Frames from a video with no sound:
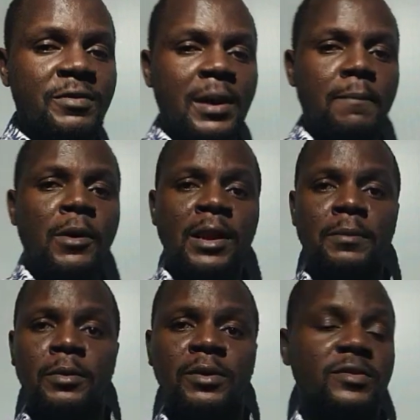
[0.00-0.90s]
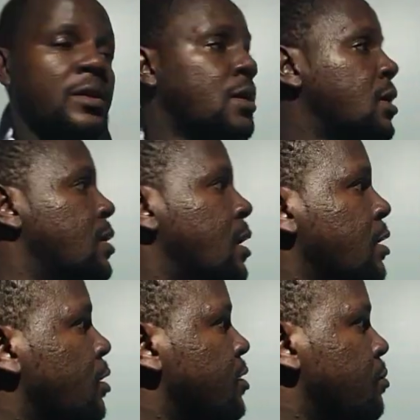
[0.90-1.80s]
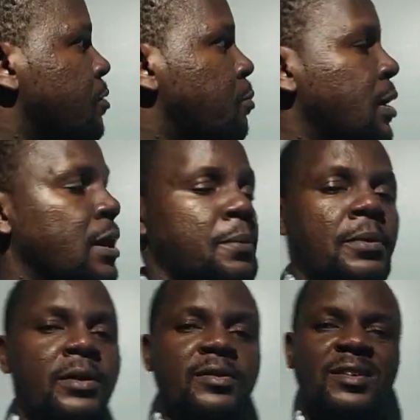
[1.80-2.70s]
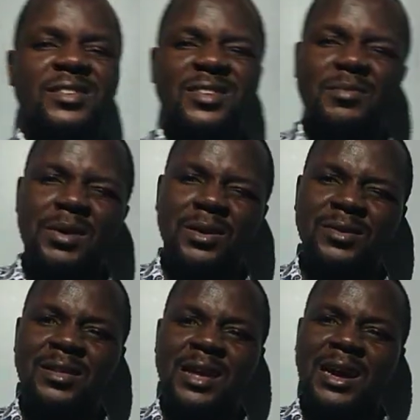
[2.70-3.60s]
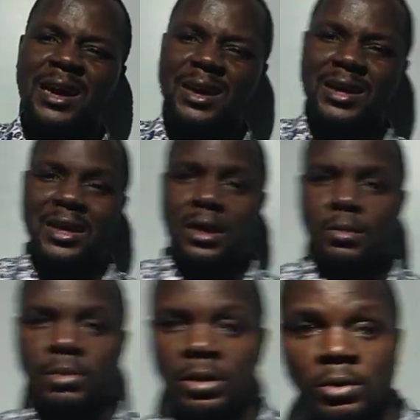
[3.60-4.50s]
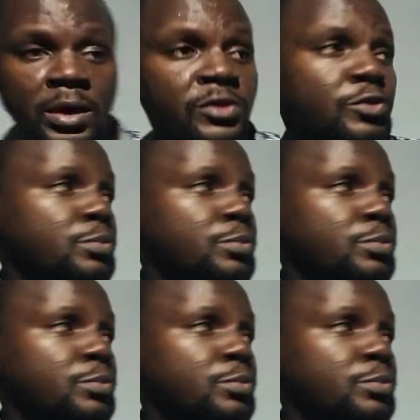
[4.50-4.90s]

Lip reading: of their boiling point. Now, the concept of boiling point is about their molecular